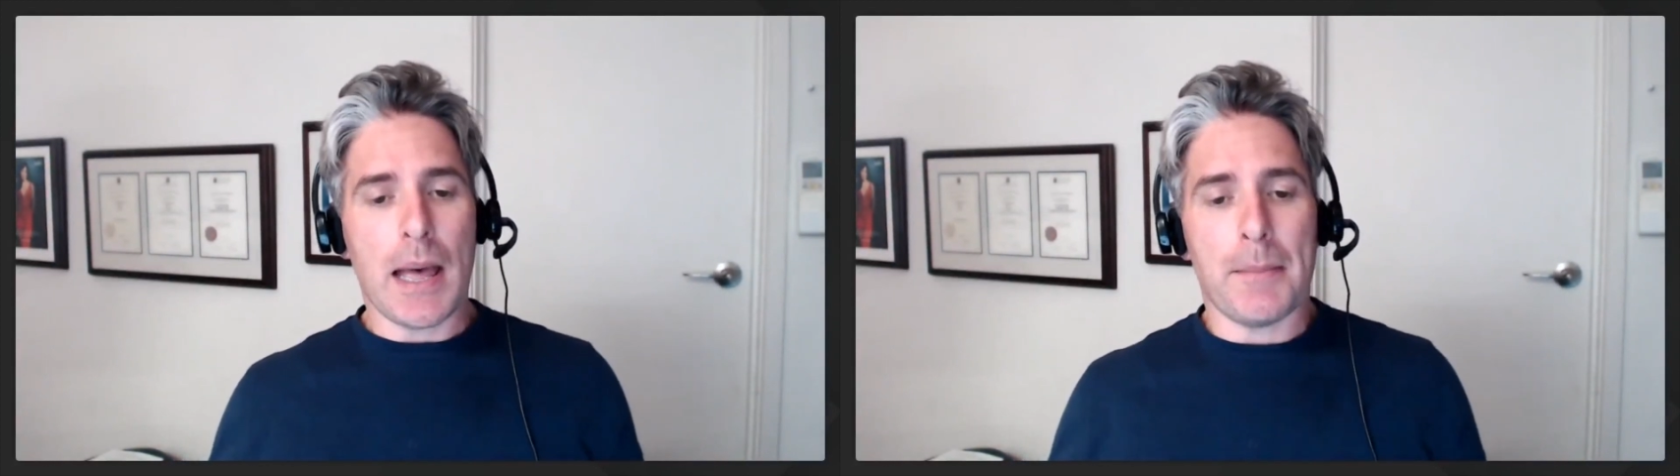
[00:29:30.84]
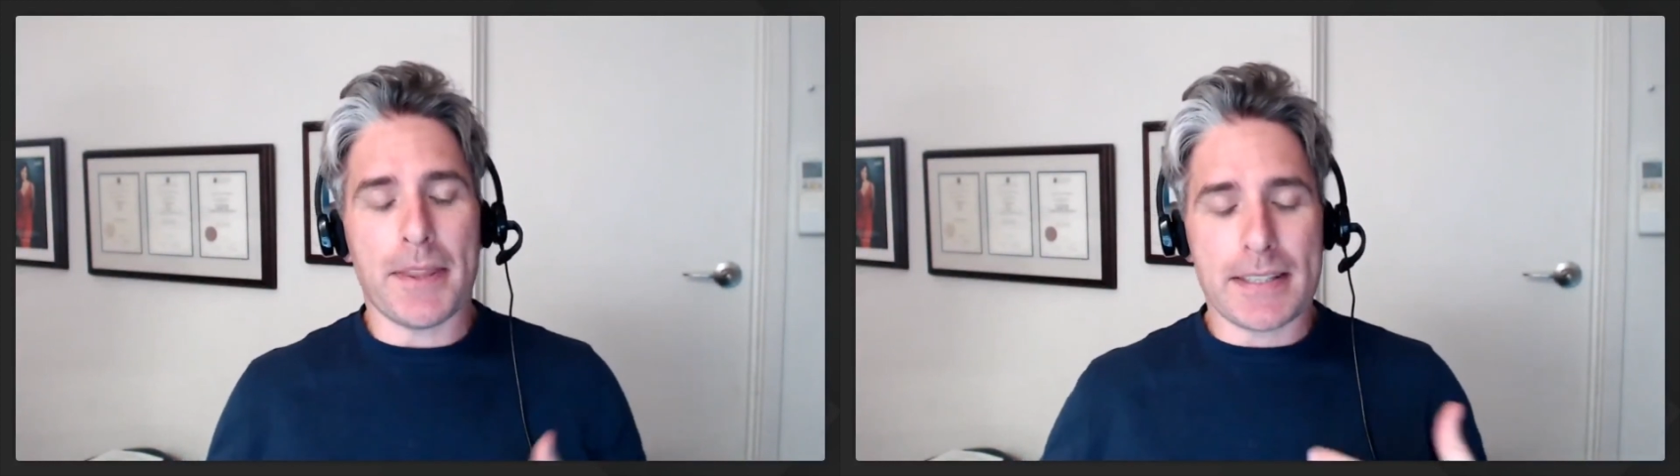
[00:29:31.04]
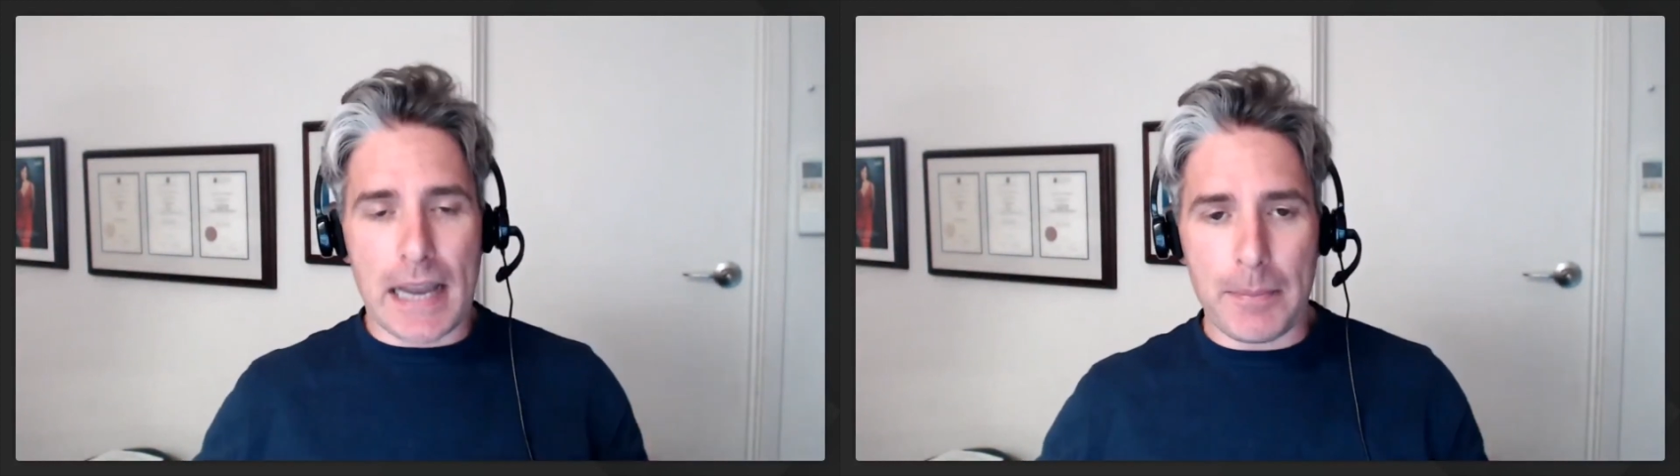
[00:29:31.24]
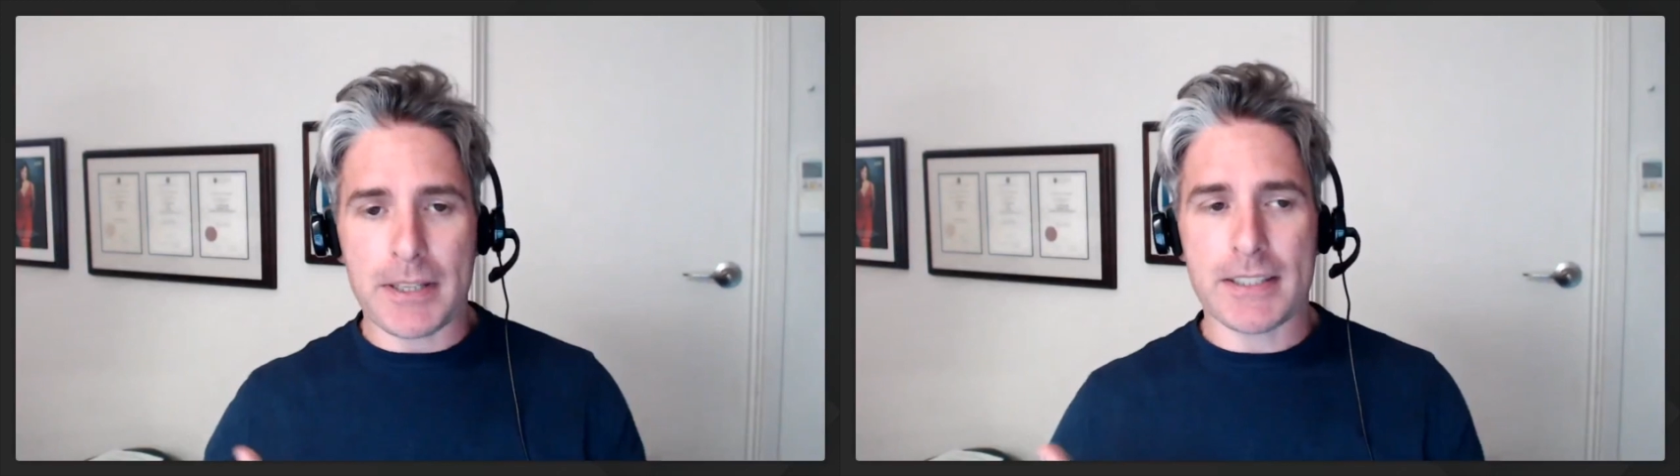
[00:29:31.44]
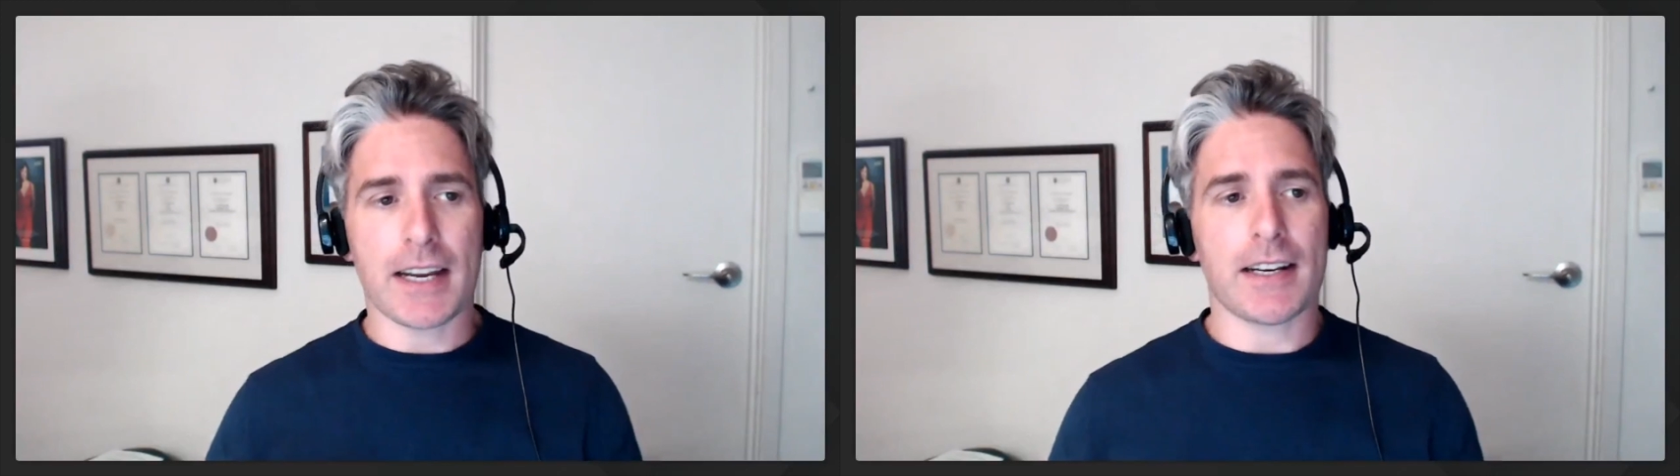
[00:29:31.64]
but the tapping
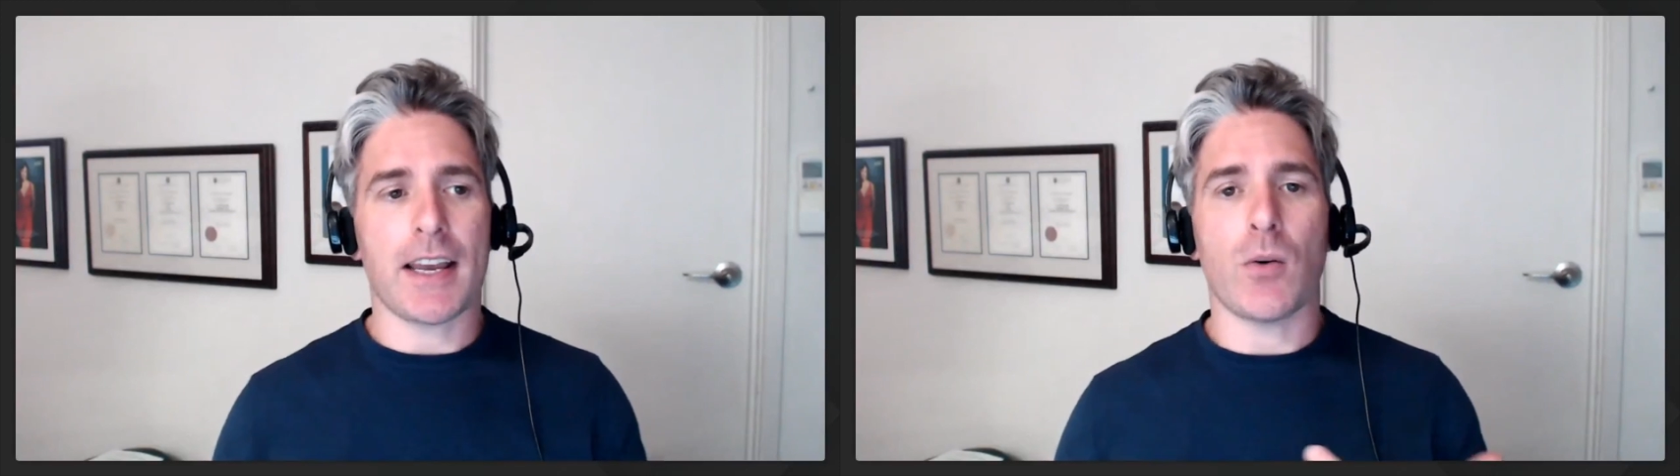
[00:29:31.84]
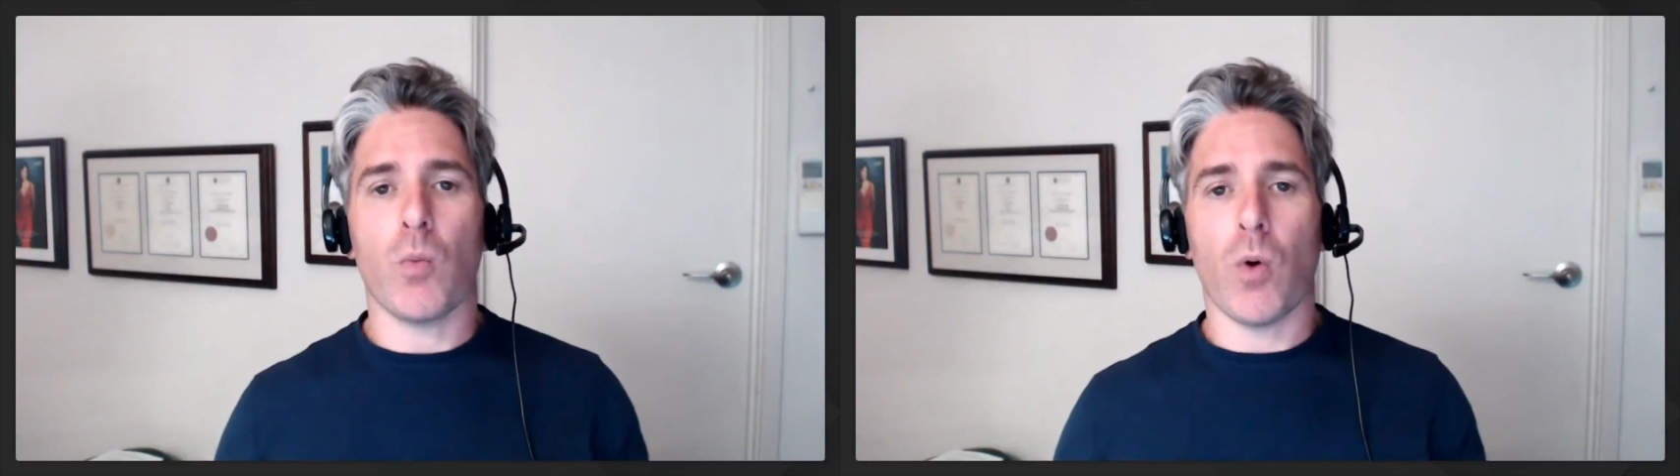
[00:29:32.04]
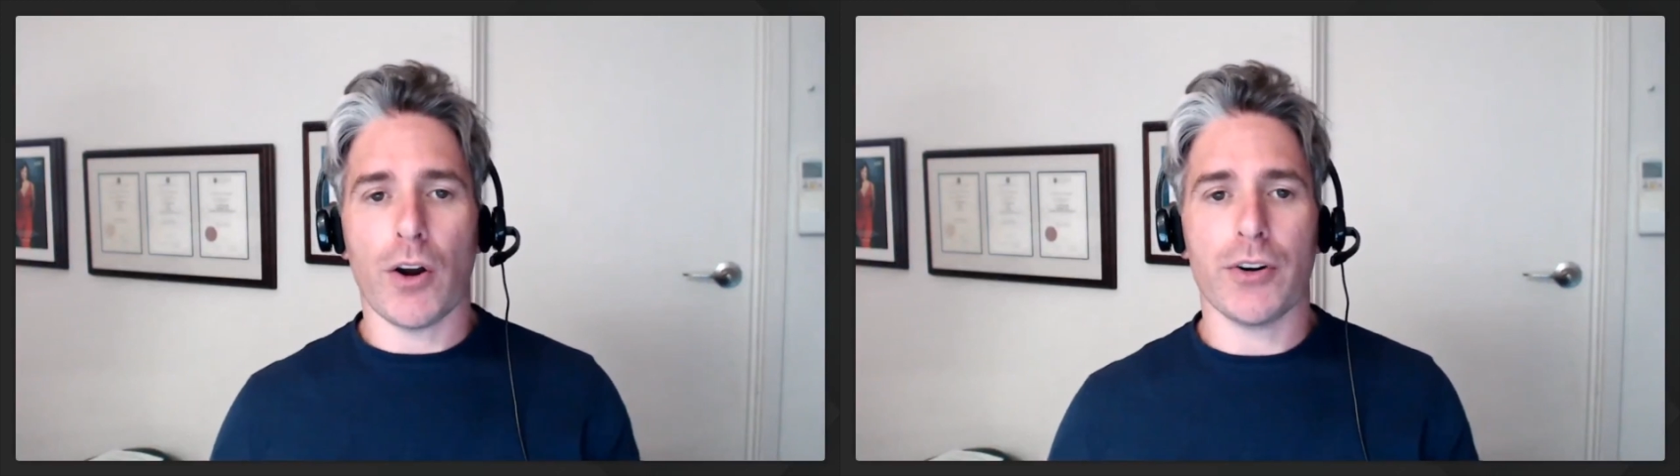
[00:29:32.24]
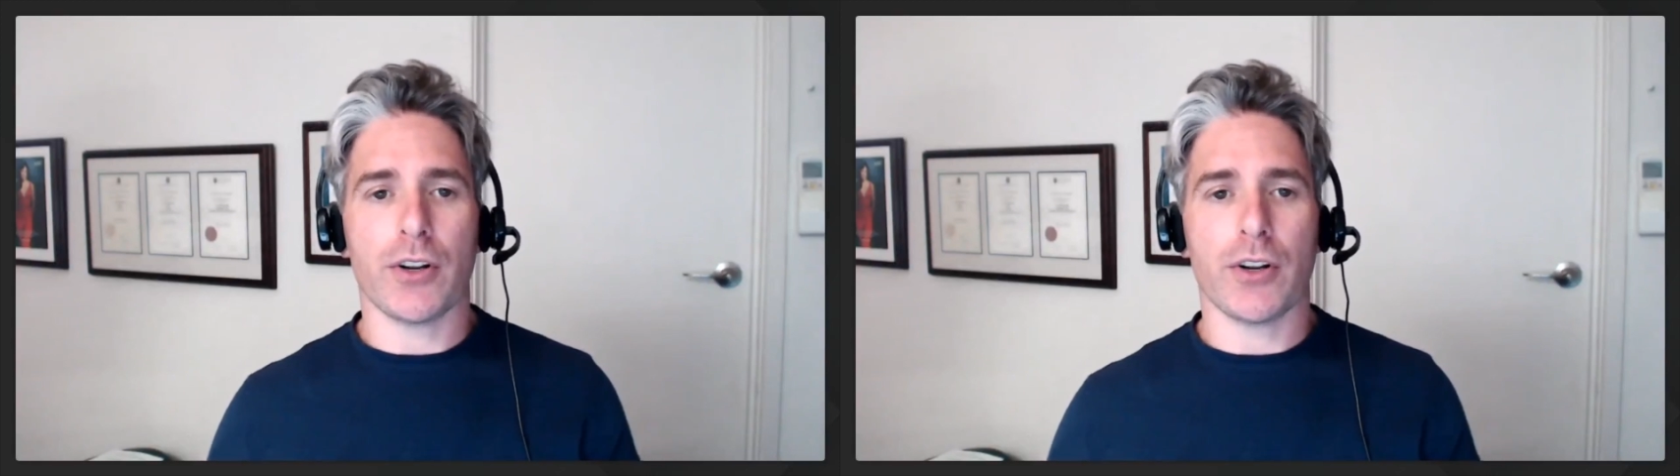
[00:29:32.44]
technique won't